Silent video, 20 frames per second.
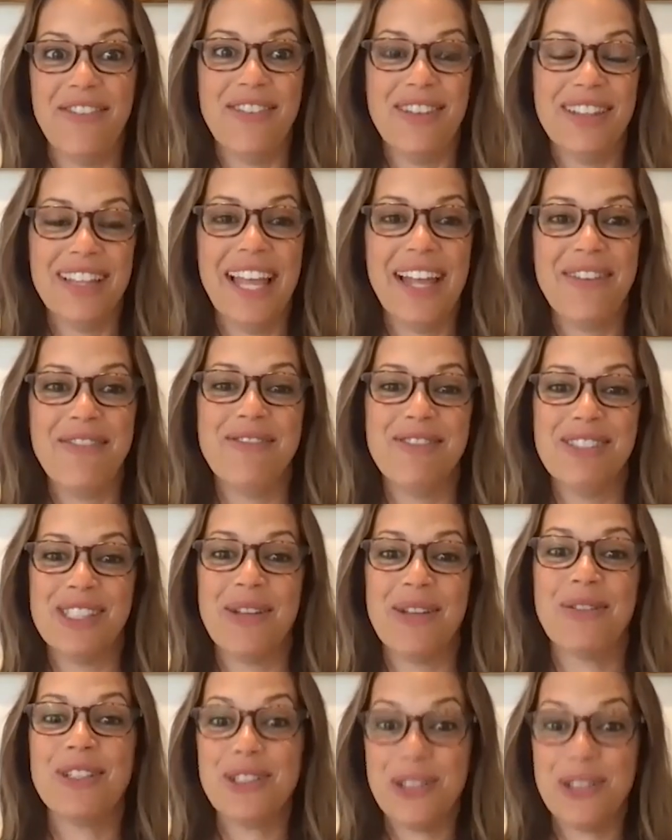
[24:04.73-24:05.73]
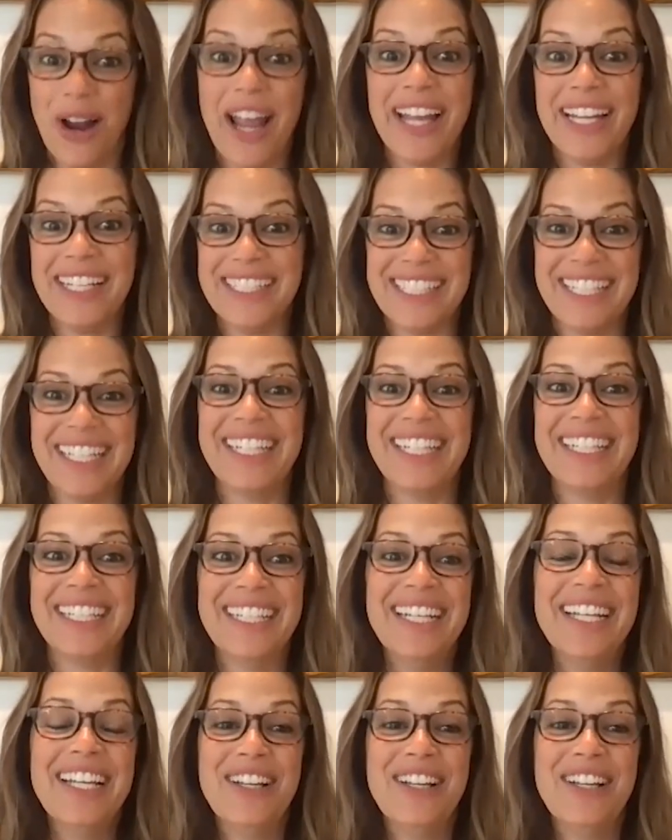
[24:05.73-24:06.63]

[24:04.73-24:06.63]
And like, so we're trying to